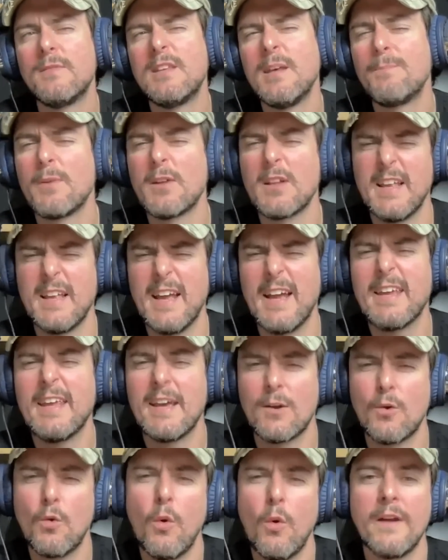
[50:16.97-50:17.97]
typically I
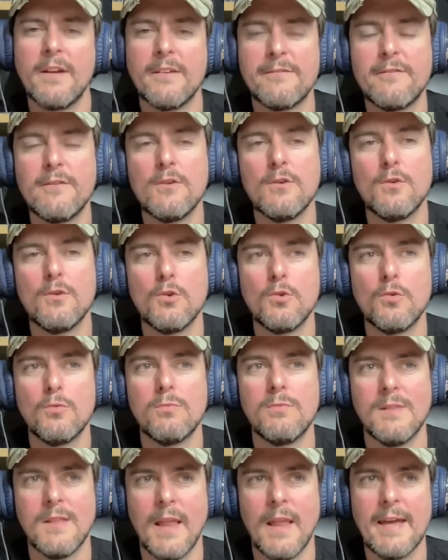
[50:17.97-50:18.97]
get quite a
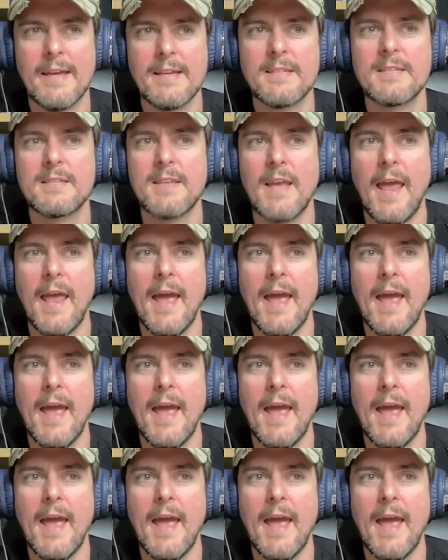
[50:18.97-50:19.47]
few likes